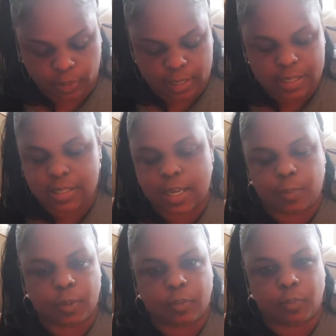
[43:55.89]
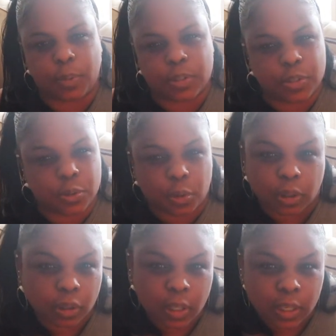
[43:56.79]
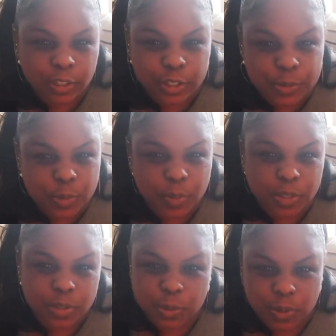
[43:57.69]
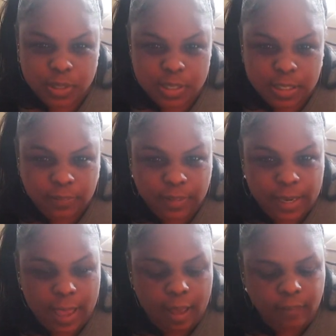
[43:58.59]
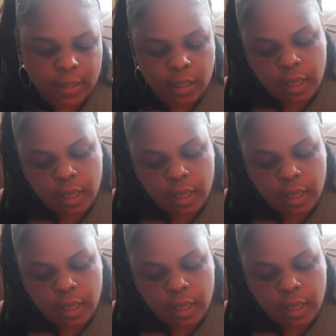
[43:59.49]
any type of bookstore, used bookstore, and see if they have it